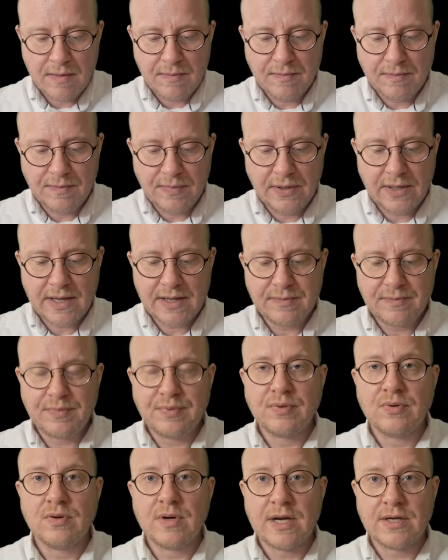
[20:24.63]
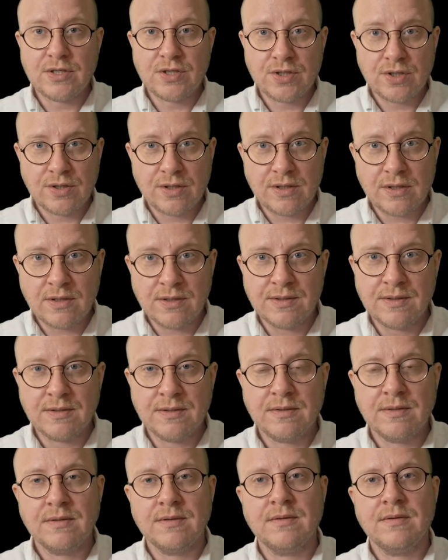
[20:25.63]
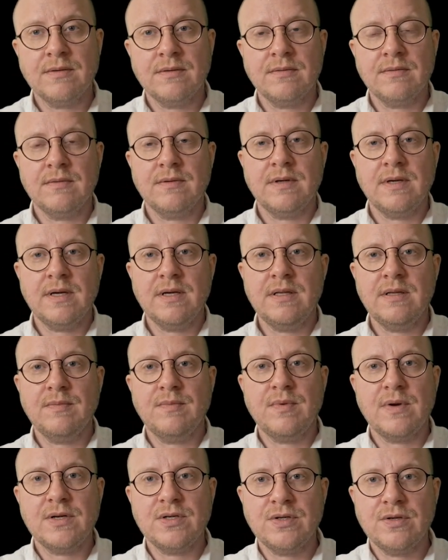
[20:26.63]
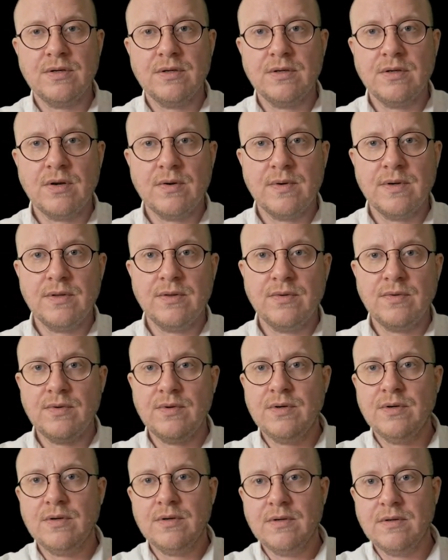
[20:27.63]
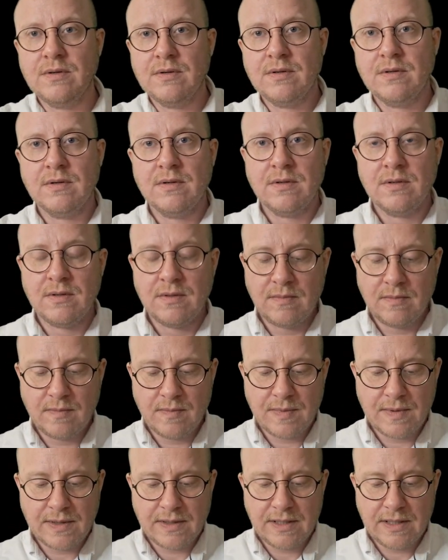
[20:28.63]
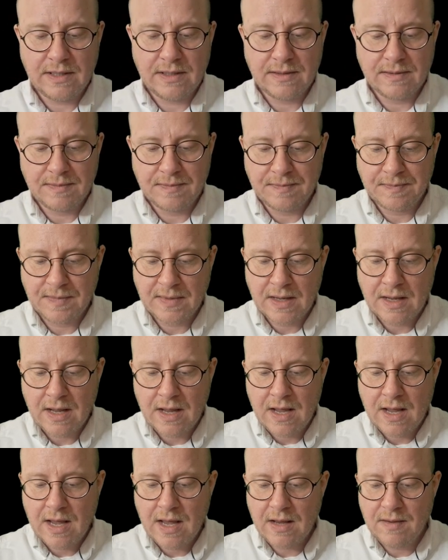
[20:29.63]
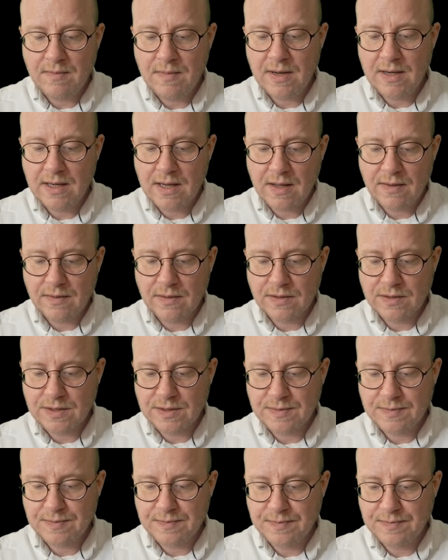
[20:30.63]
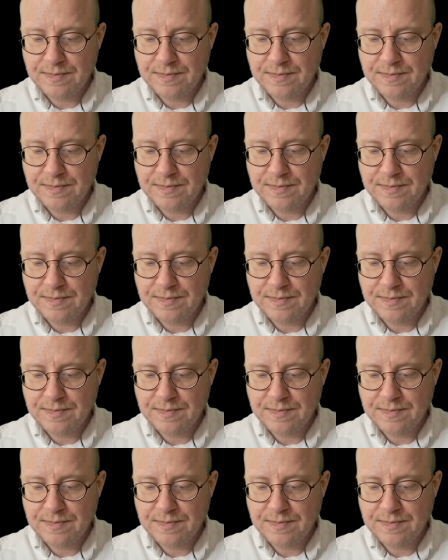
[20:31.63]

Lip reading: blood pressure, okay, the pressure going through your body, and many others.